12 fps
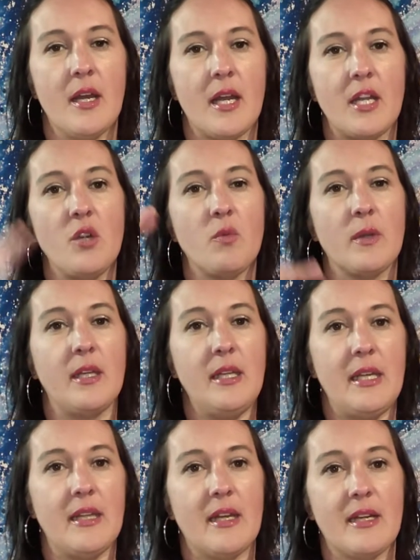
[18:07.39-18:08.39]
And you really
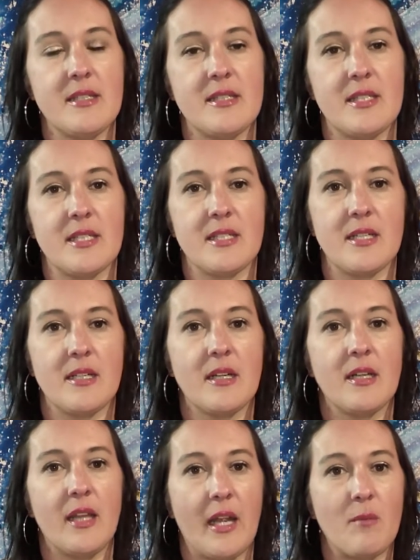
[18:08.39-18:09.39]
need that consistent
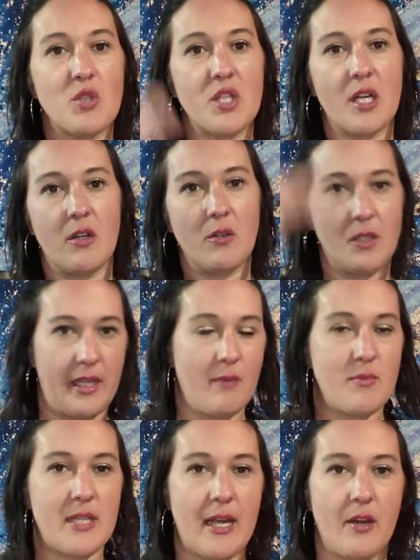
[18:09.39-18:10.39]
clamshell
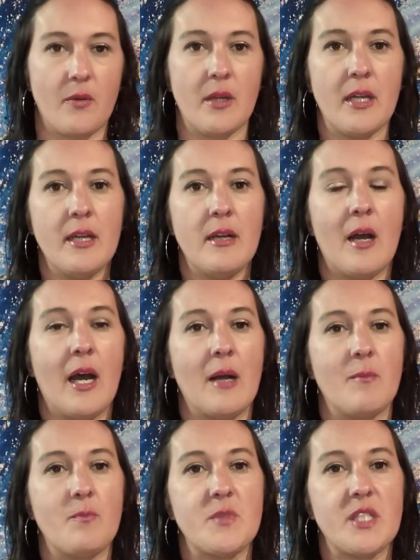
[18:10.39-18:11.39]
clamp down
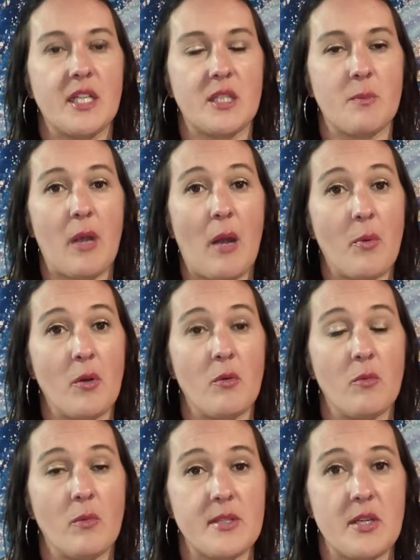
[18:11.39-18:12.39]
um, to get the proper
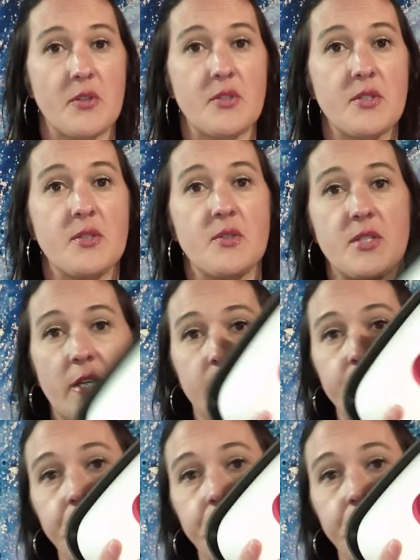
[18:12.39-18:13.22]
results. So